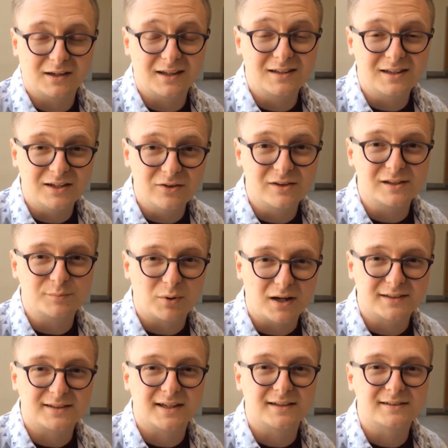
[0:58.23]
continue this
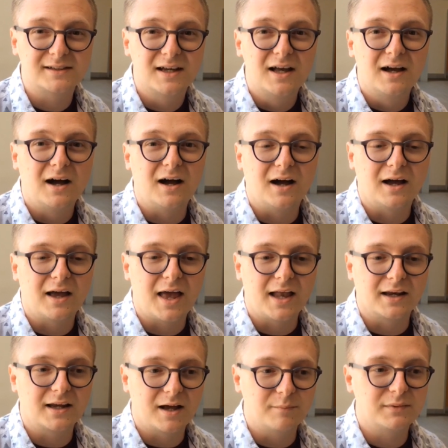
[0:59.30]
process
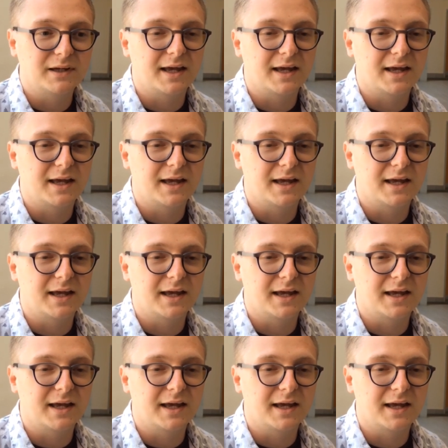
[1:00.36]
and come